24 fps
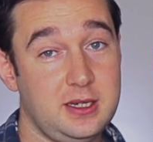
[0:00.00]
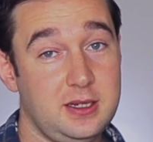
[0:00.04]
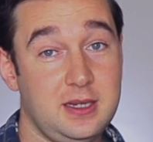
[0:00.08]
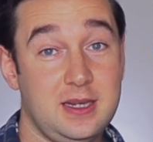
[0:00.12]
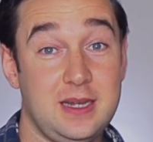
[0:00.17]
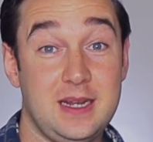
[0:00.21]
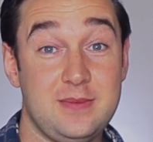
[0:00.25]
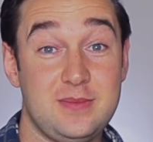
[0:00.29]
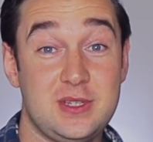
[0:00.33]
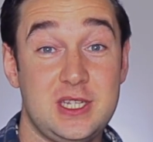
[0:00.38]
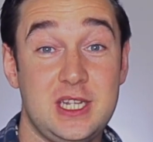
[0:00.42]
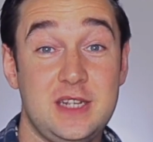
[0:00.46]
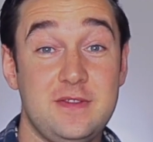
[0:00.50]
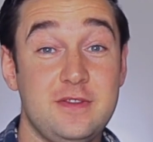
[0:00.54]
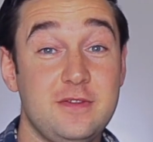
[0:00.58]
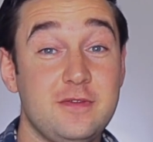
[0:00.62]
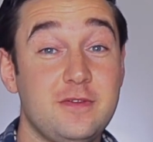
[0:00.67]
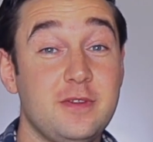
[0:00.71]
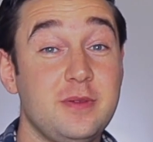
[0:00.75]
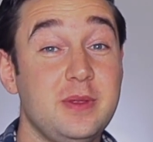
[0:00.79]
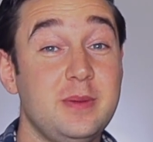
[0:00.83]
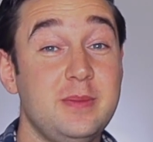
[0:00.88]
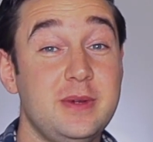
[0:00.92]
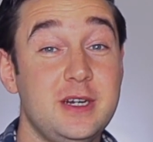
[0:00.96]
I'm Stephen
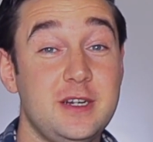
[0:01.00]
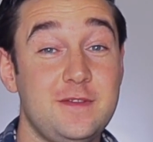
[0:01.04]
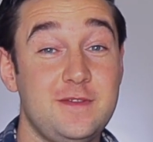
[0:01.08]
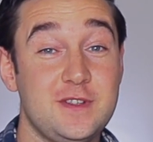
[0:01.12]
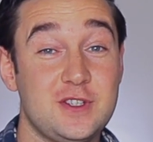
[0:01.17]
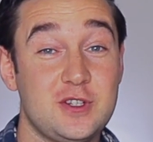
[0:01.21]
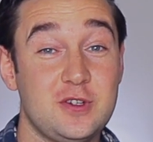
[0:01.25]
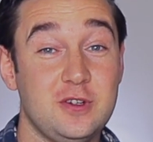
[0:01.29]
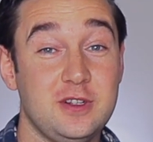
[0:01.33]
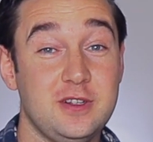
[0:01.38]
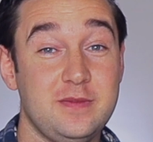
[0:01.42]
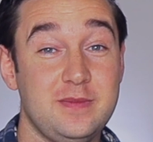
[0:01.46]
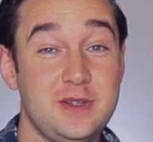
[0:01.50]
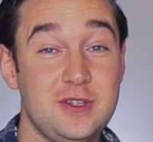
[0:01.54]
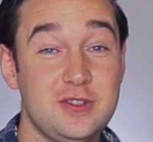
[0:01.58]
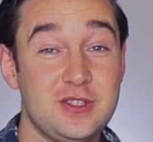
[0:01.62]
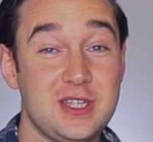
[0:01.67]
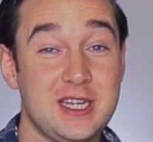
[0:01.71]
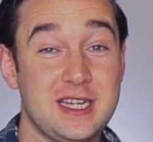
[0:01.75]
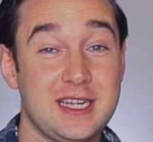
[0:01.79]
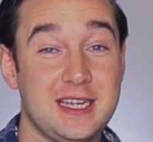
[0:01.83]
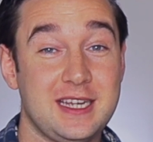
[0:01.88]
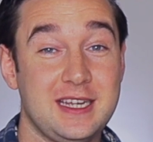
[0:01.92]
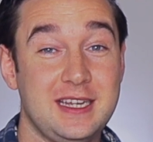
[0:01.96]
from the Murphy School of
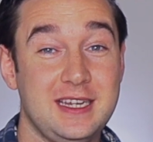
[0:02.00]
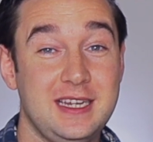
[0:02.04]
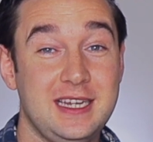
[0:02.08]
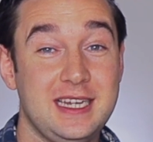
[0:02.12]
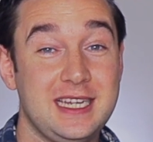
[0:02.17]
Music.